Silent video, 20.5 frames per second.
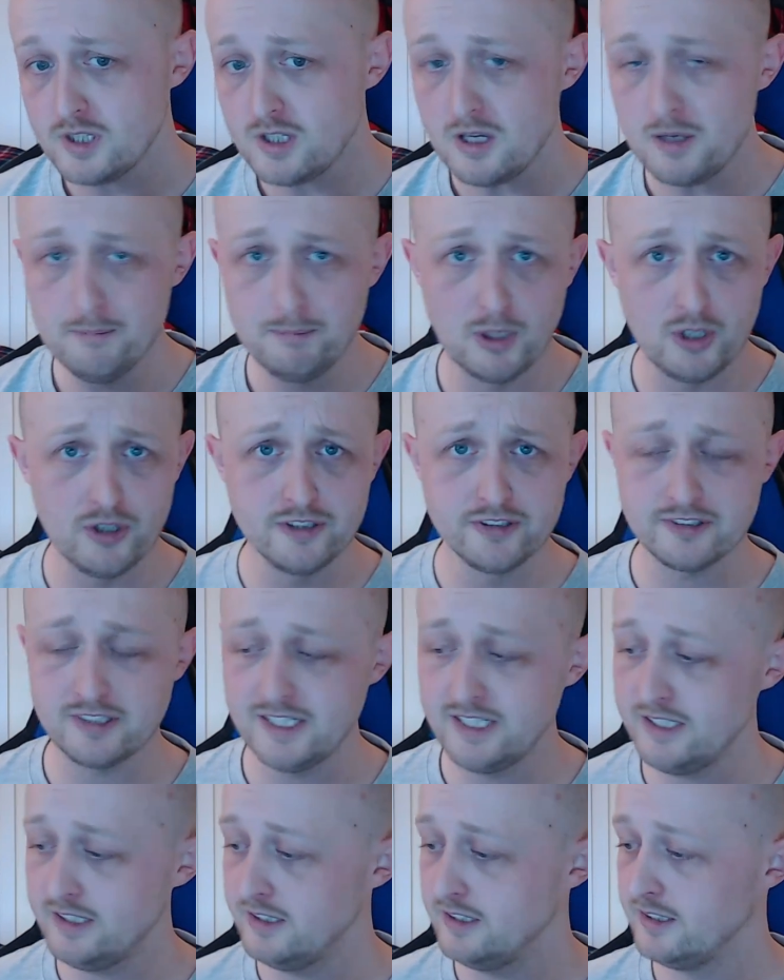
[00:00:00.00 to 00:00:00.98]
But
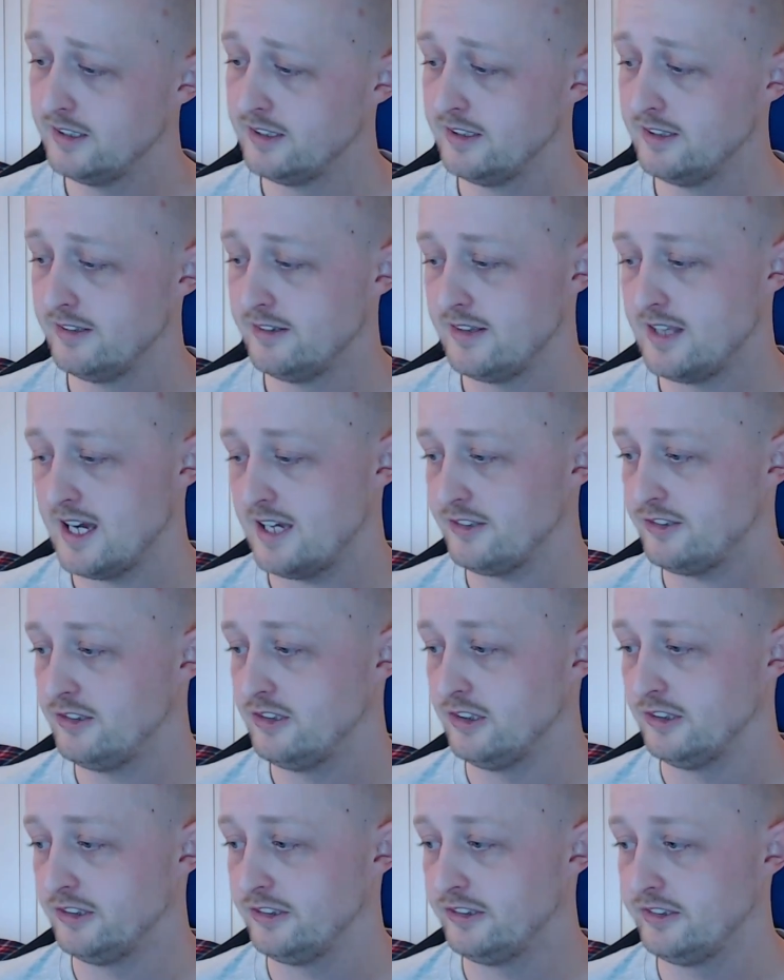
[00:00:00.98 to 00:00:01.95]
honestly, that's
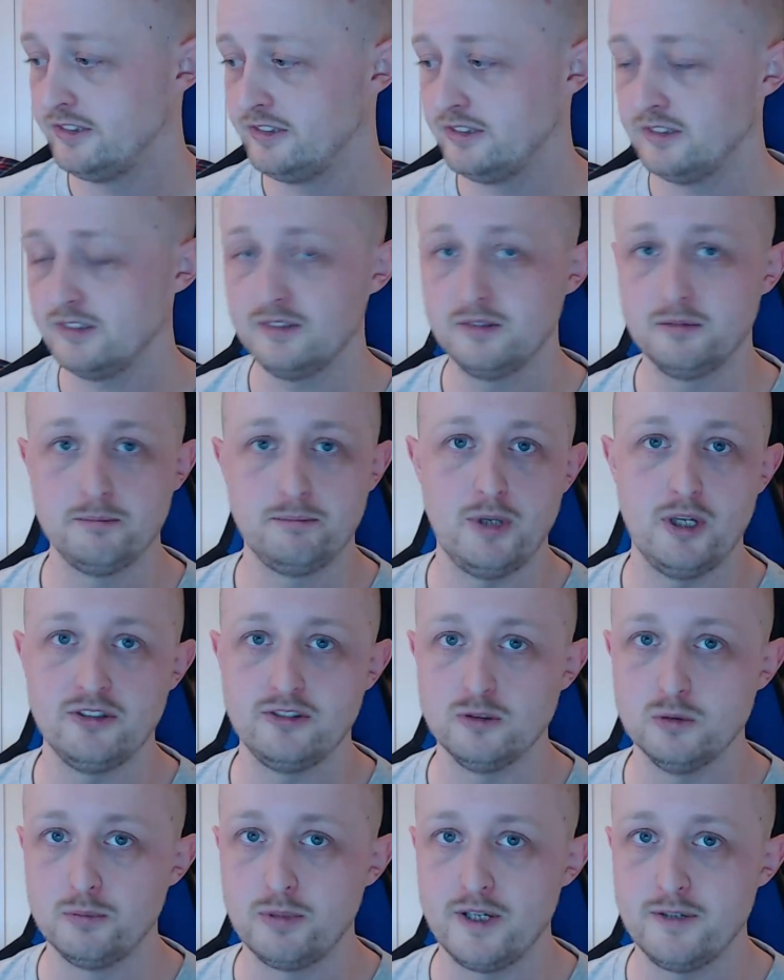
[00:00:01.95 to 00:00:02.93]
just
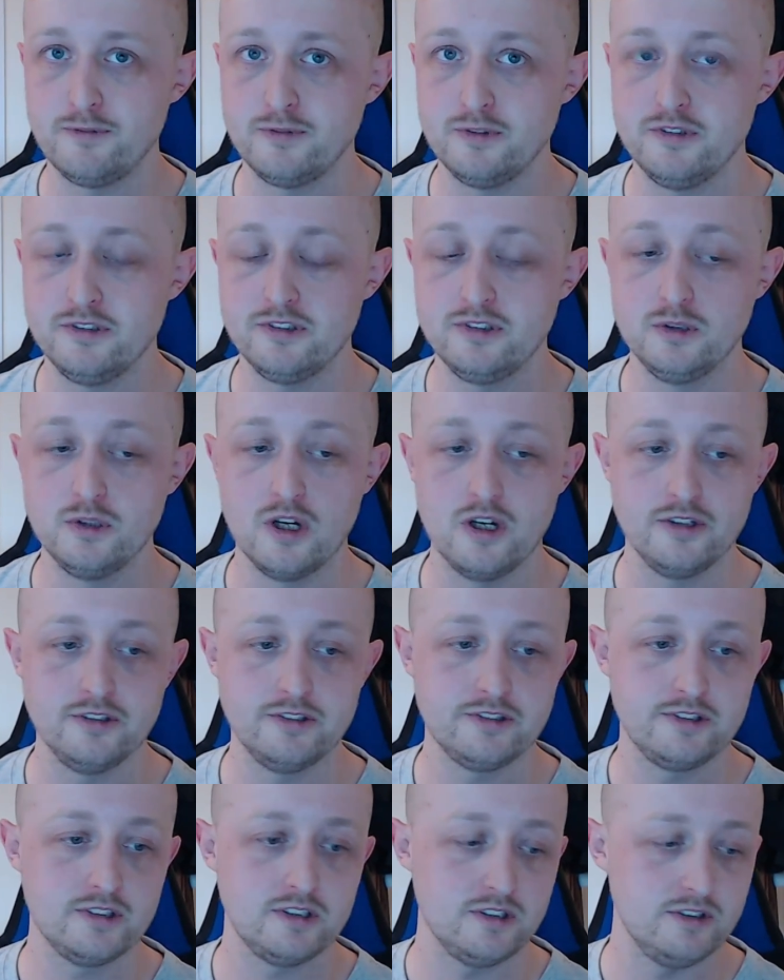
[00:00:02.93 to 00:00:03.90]
personal preference. You guys
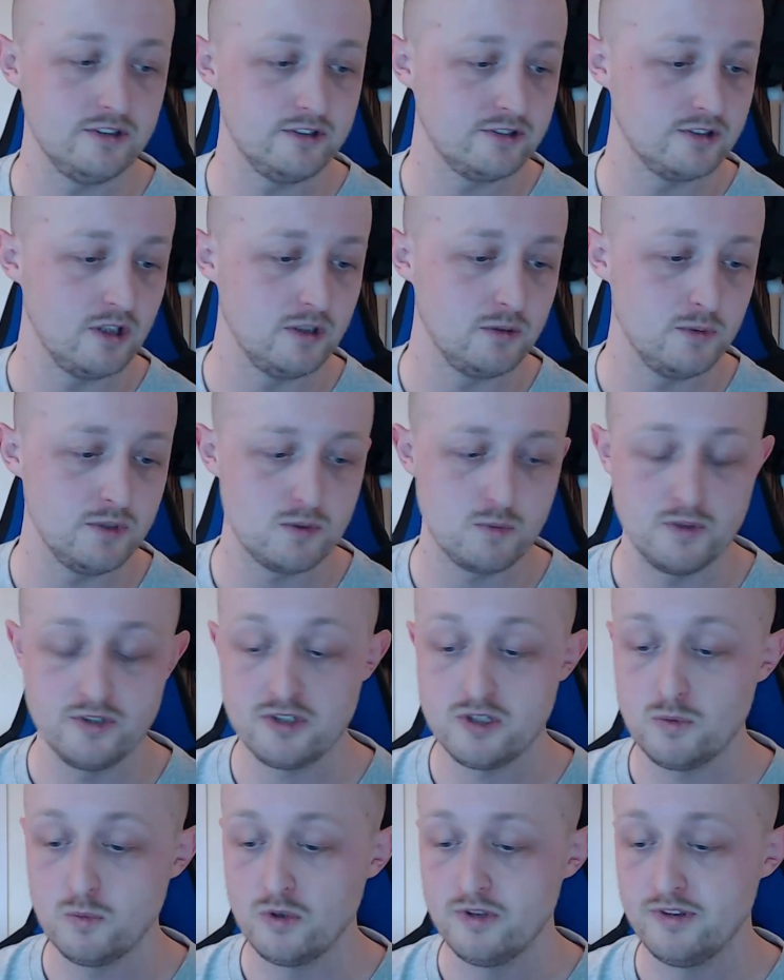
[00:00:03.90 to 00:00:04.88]
can decide which ones
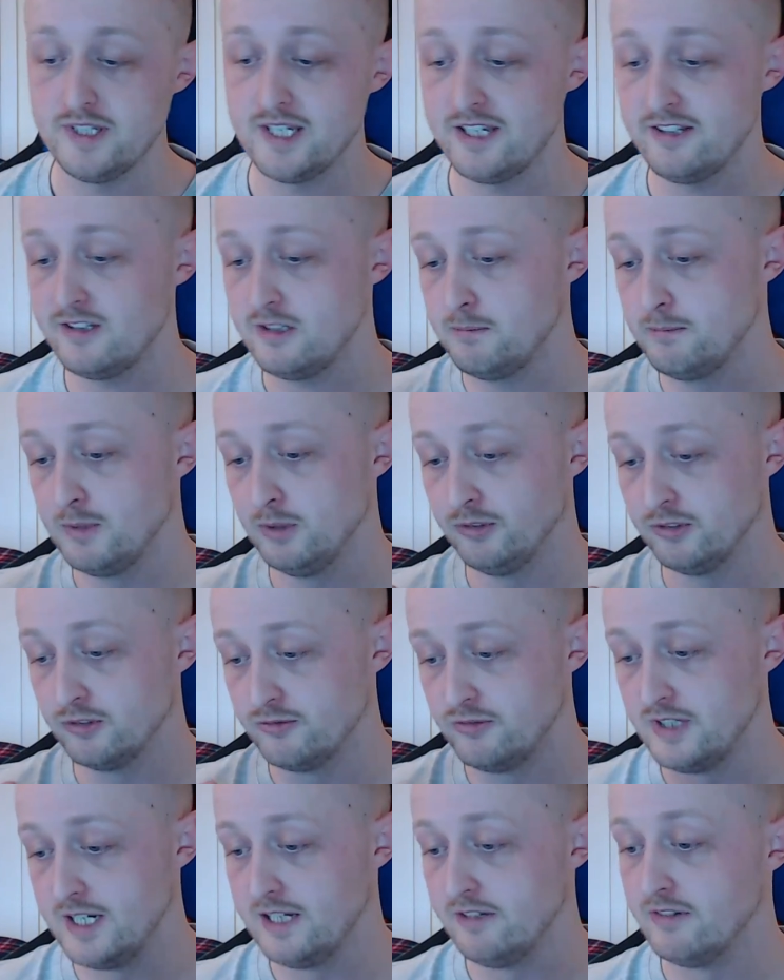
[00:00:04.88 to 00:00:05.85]
you want. The 18mm are
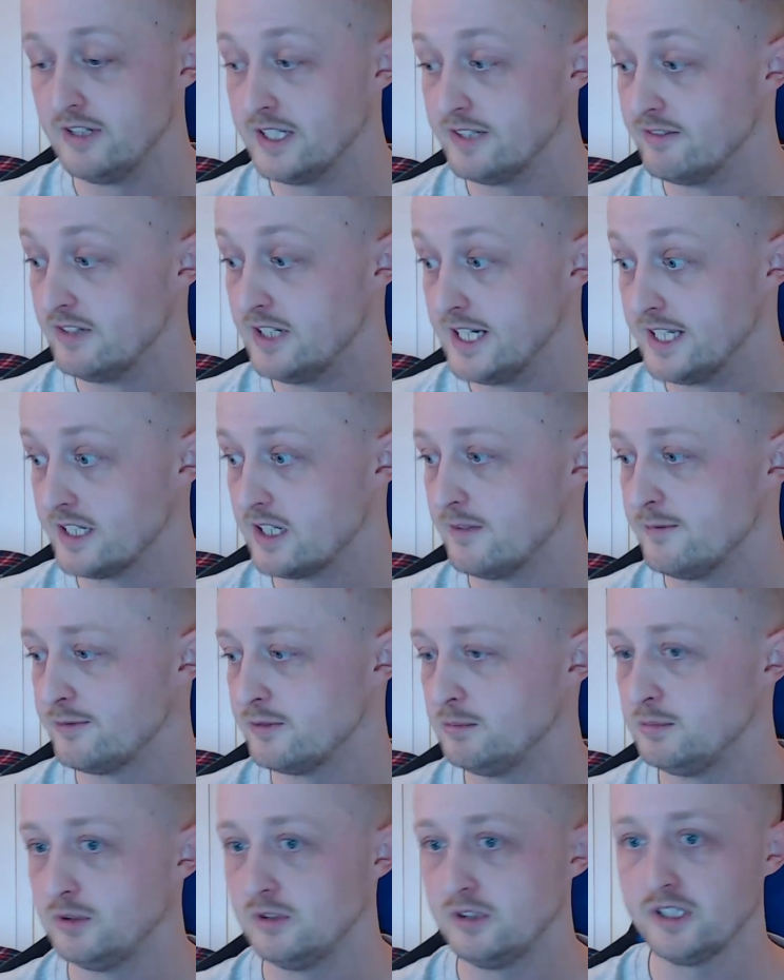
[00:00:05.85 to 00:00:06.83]
really, really, really
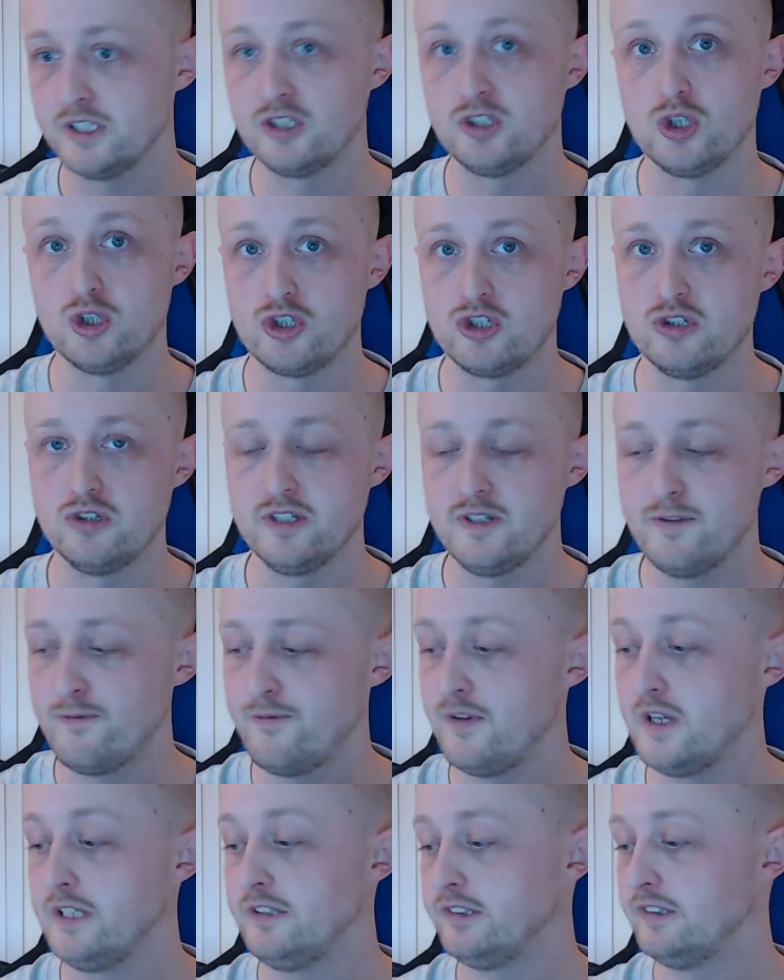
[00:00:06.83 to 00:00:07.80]
comfortable, like a cushion on your
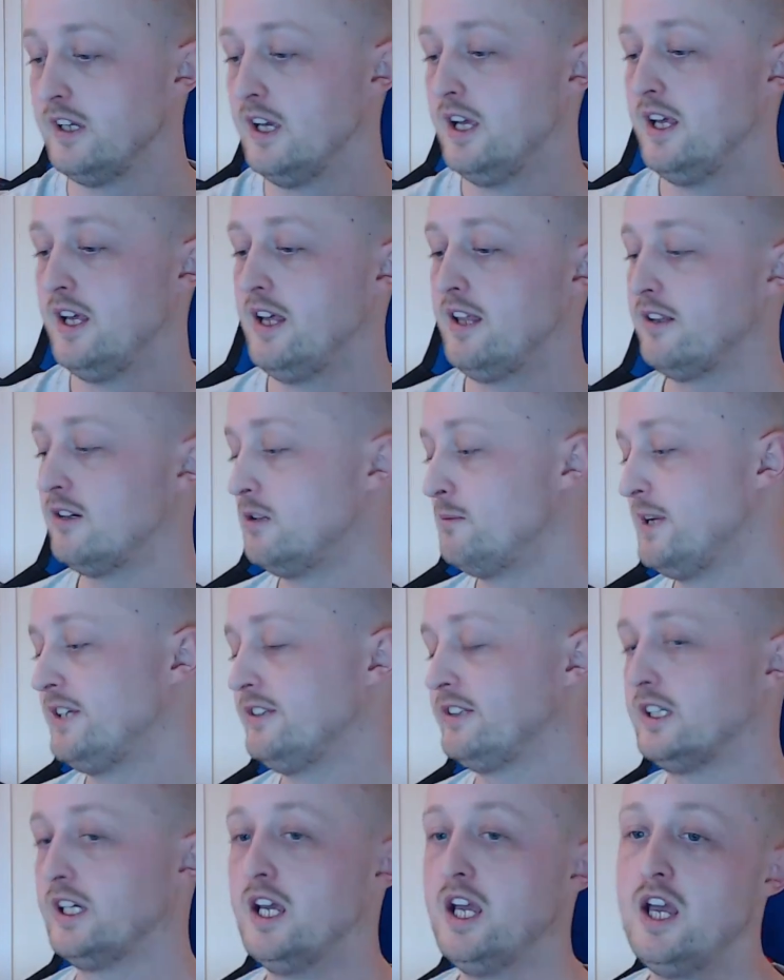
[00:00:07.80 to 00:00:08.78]
face. They're
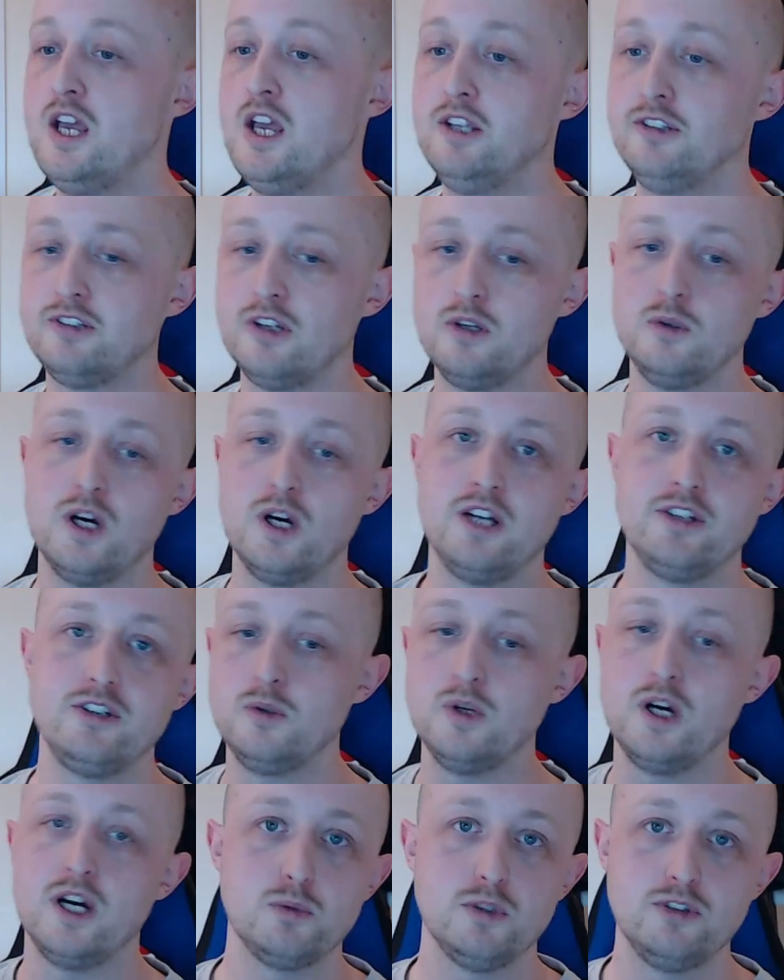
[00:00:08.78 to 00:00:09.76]
amazing. So I just
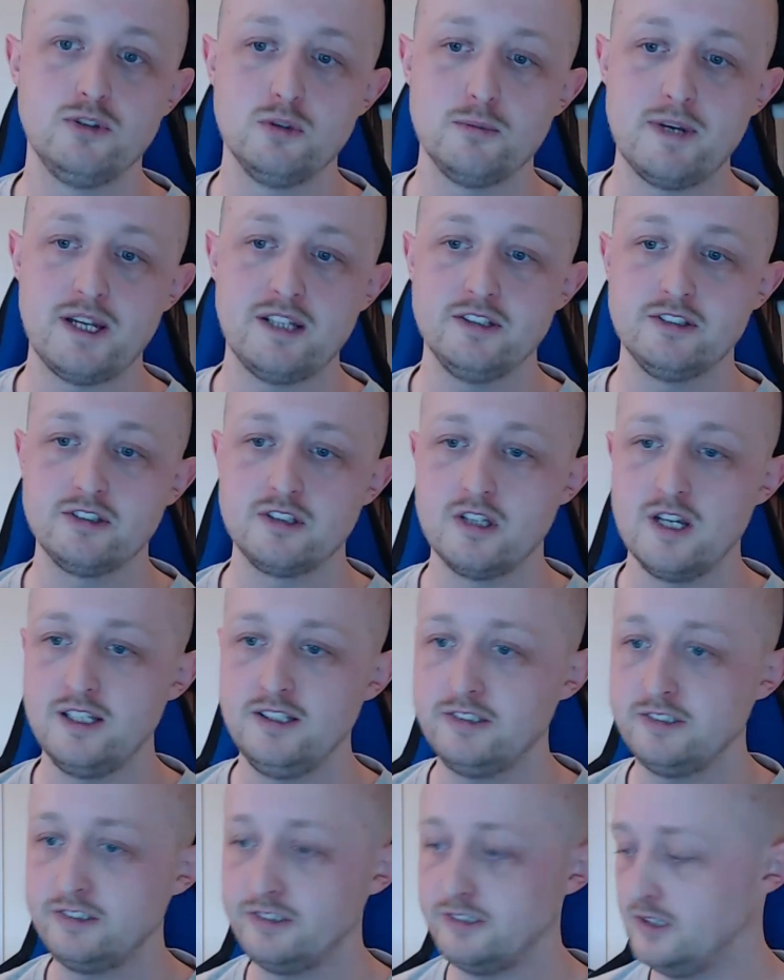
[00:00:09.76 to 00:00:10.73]
want to talk about this
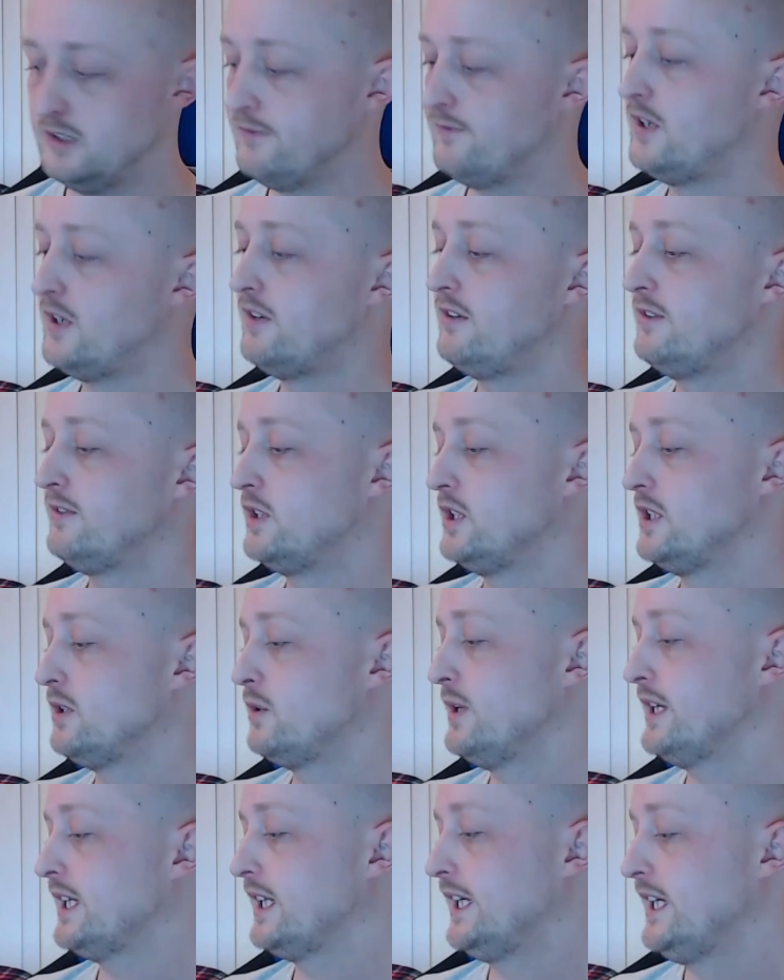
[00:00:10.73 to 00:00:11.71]
case very, very
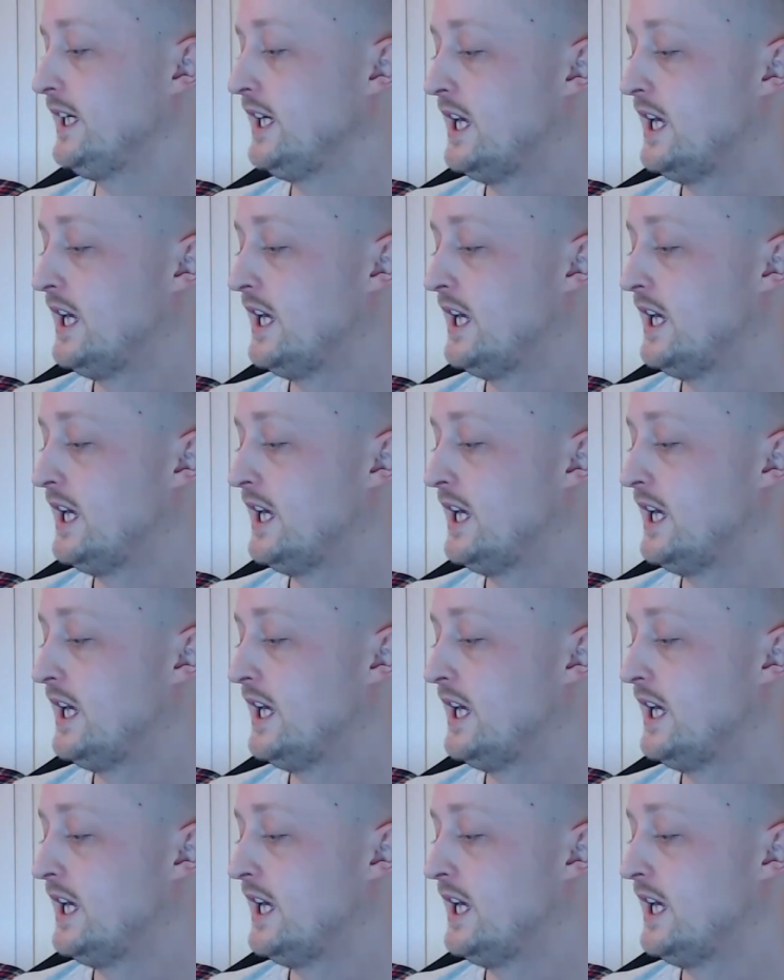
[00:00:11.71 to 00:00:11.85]
quickly.